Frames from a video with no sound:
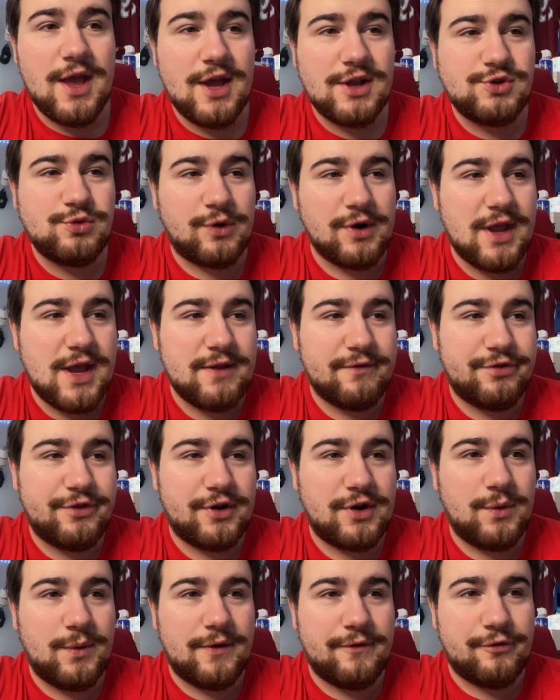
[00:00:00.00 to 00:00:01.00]
28 of
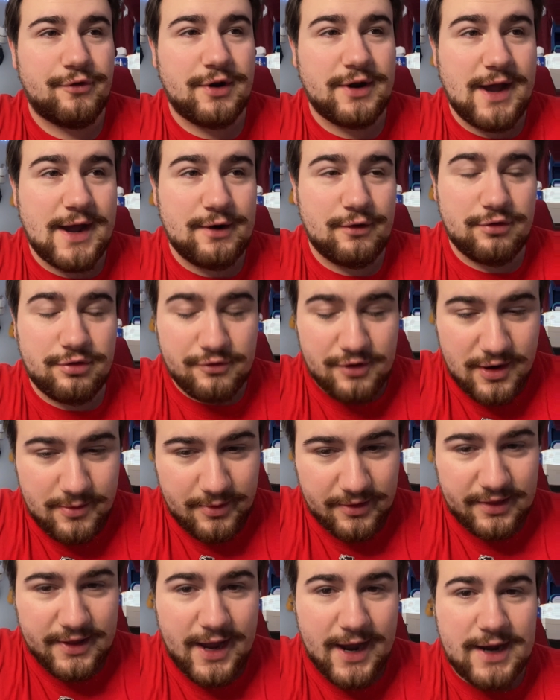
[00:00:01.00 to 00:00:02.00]
31 for a 903,
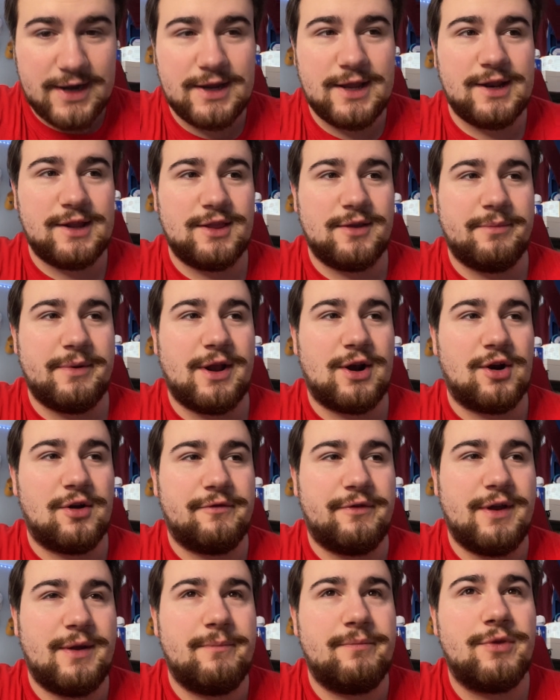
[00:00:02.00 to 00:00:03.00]
but Lyon getting the better
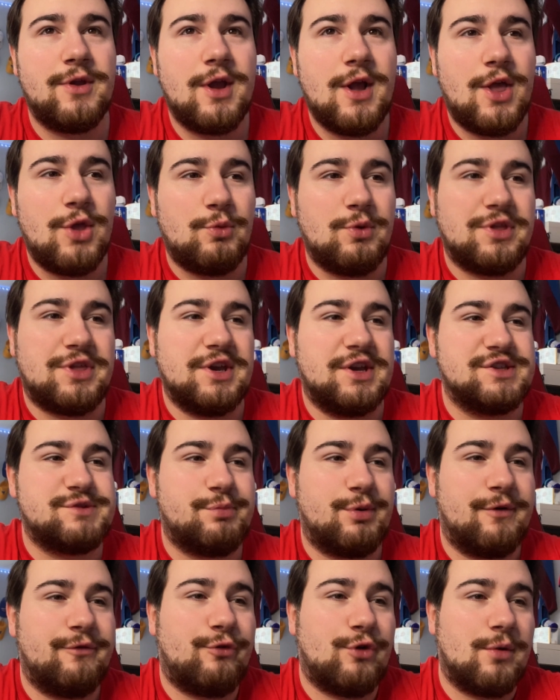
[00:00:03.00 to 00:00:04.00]
of him with his
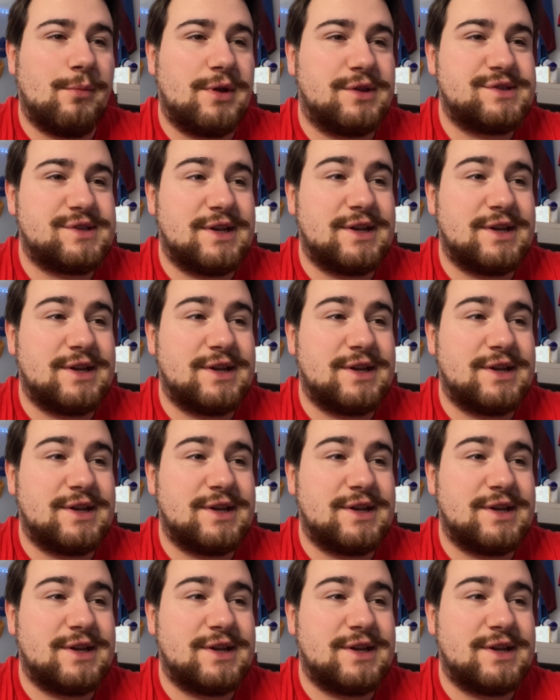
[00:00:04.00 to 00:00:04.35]
performance,